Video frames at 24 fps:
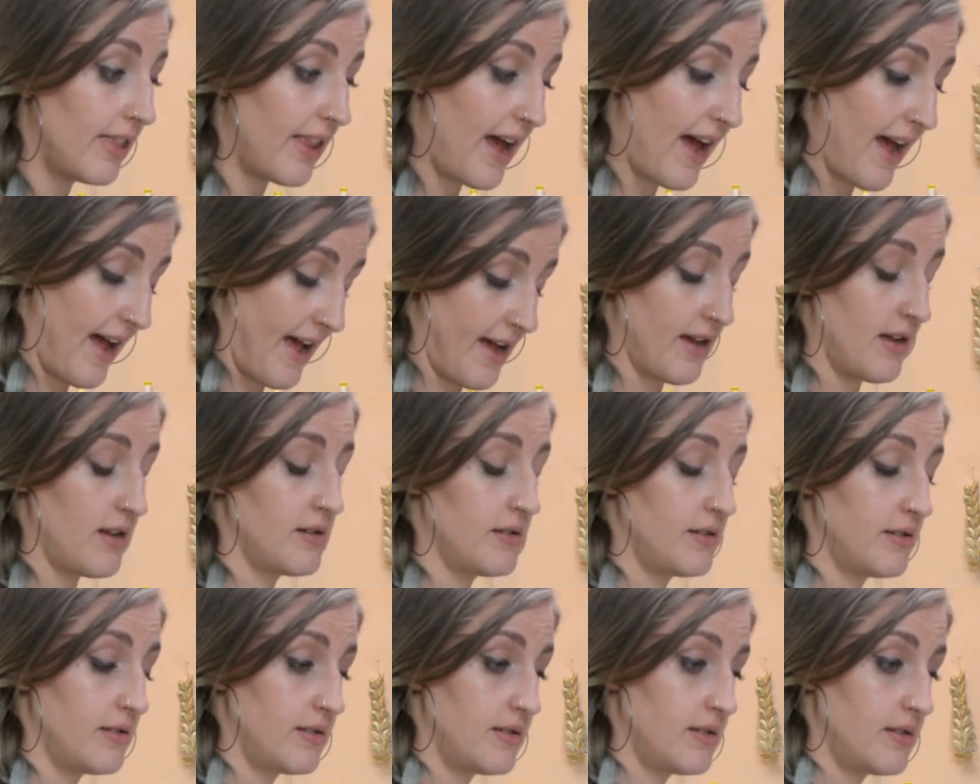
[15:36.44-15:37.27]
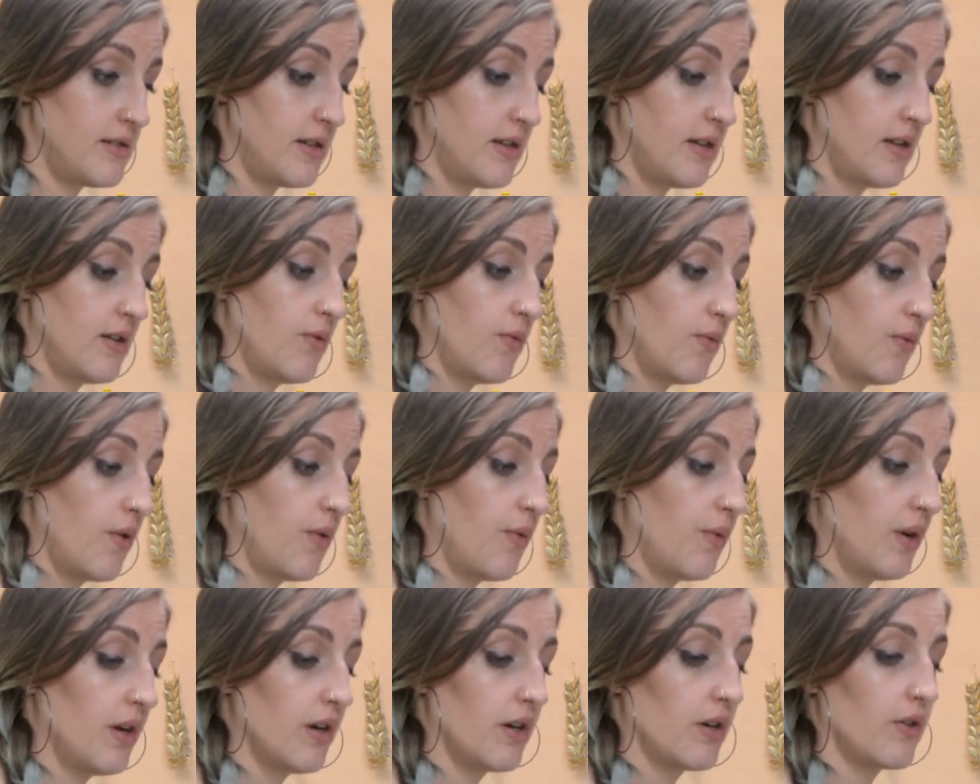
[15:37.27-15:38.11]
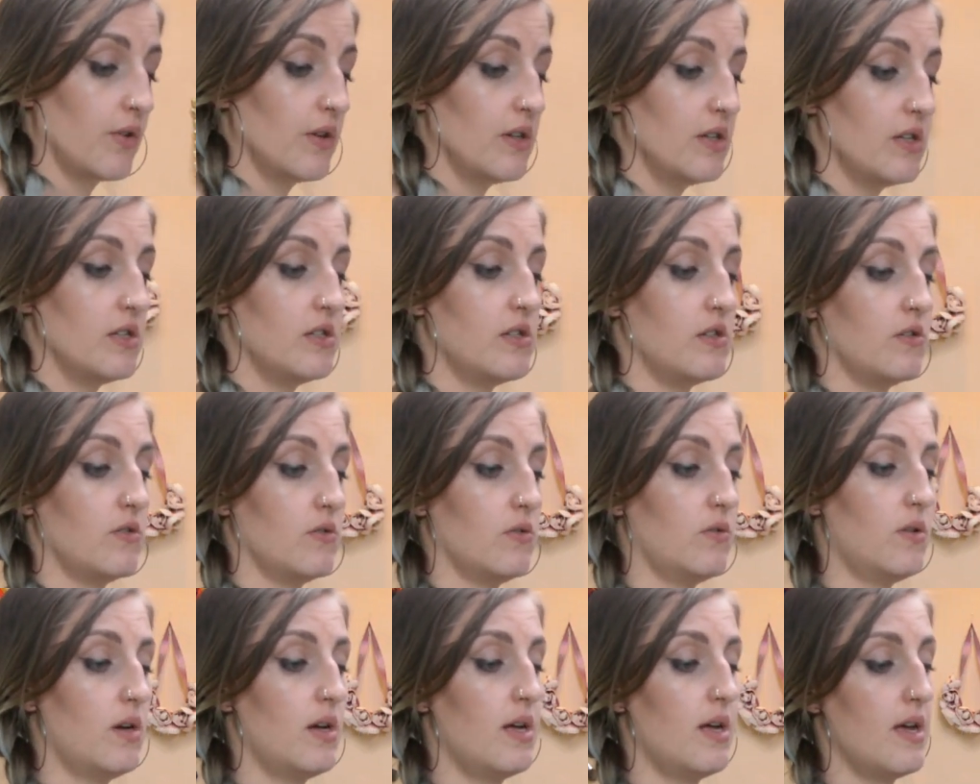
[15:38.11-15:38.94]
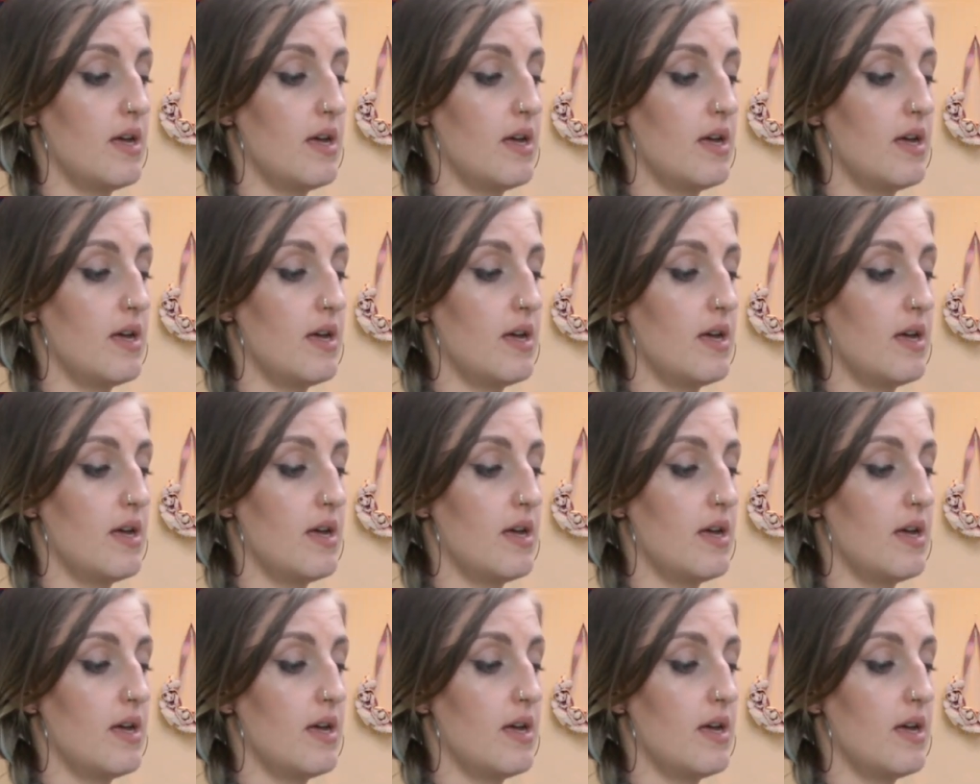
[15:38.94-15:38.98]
last, what we are going to do